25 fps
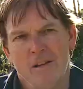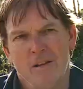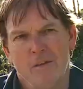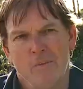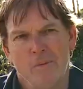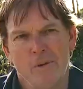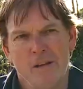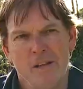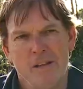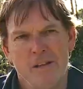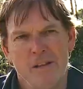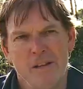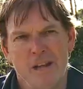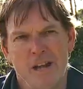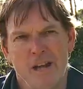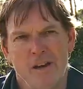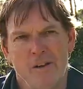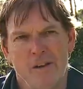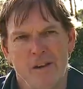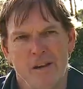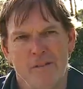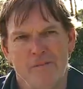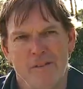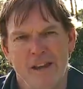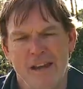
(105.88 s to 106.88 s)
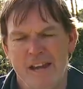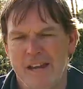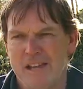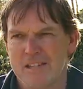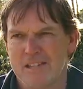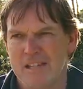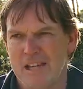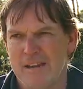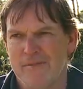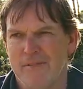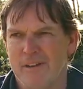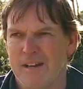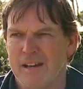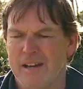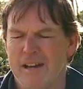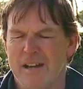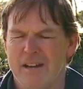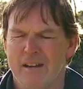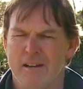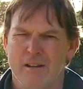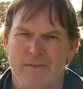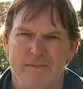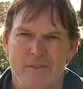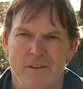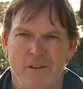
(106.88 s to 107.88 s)
We now have Hass
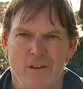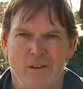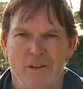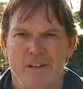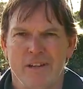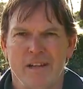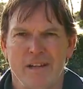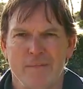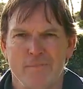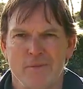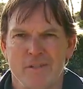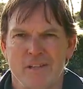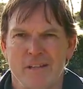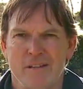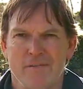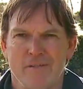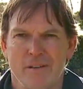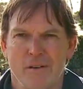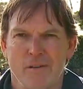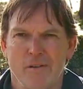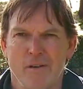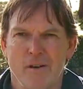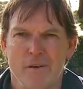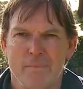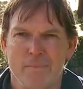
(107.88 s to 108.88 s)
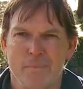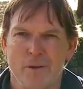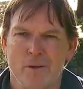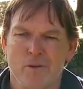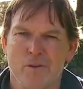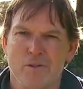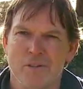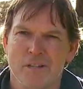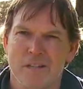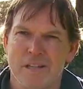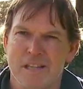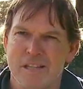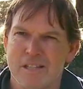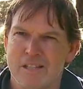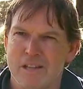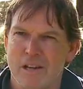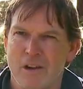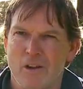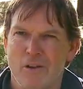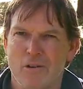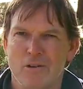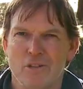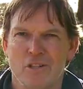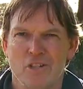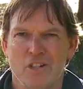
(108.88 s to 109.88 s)
avocado for 98% of the crop because it has the
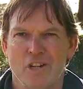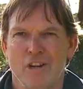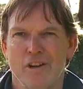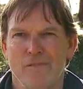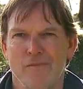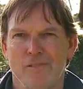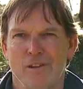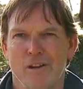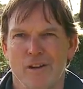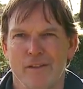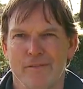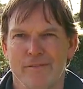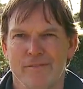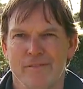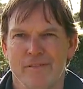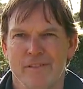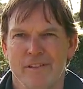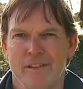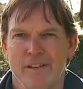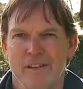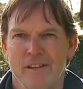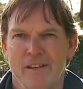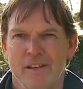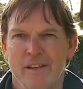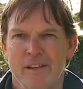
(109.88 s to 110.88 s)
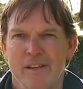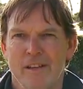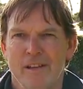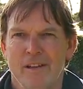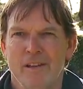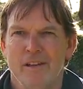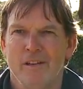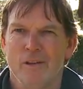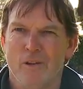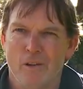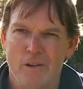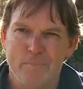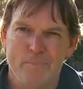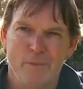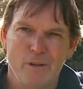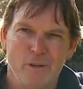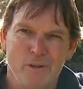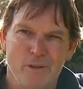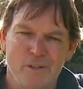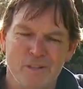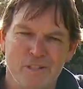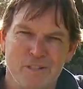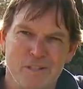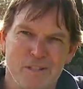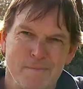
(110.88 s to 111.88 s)
longest shelf life. Not
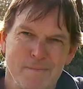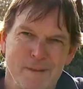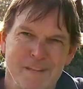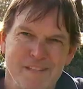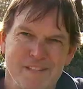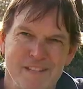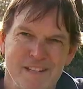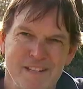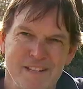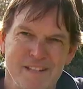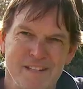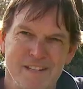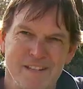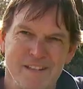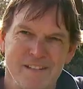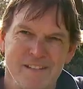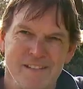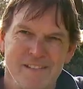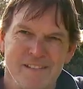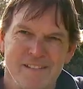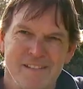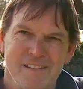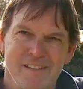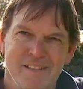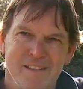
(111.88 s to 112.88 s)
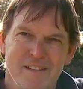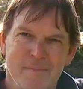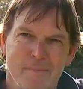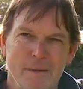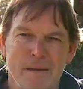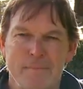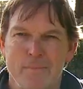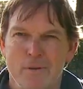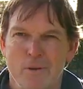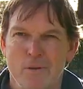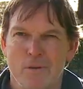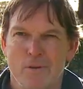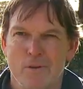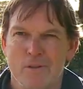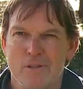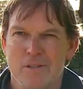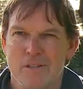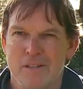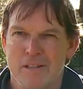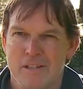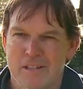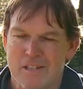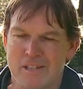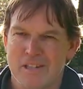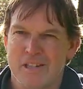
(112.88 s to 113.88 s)
because it's the best eating, but
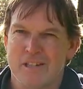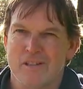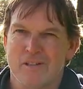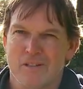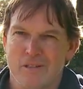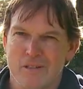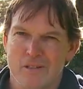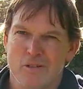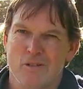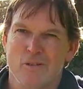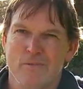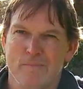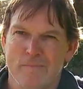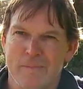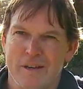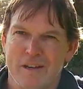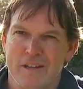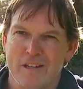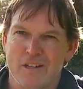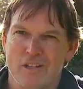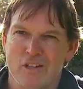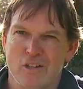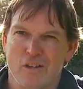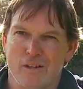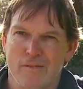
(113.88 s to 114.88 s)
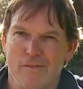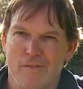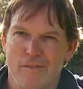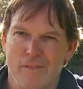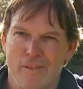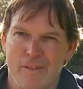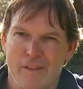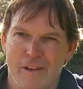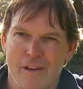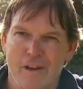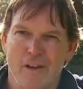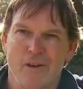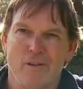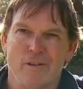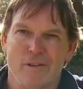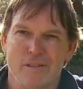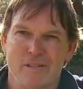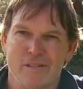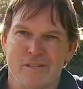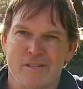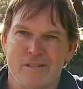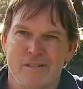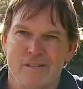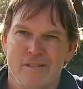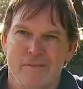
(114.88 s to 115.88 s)
because it sits on the supermarket shelf the
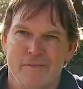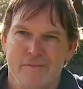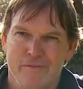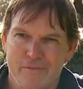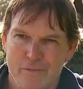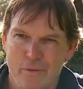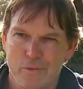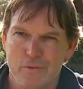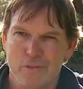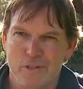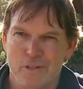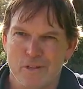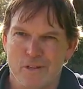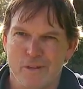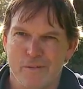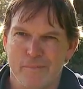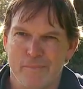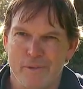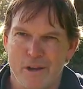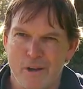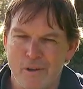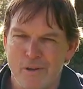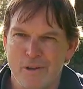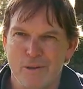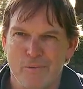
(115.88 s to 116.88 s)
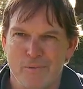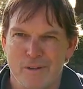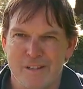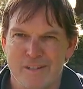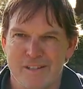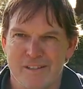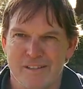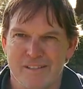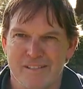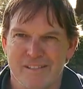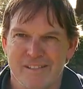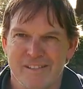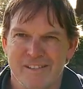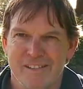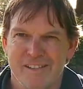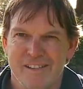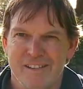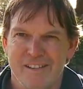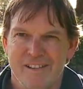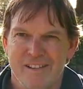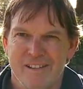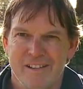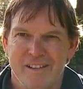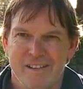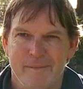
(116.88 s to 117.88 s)
longest. Full stop, only reason.
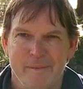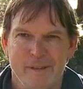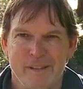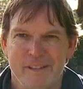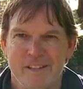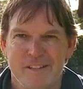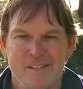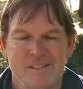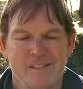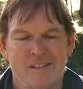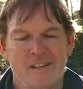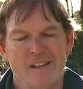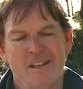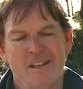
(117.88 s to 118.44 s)
I mean, there's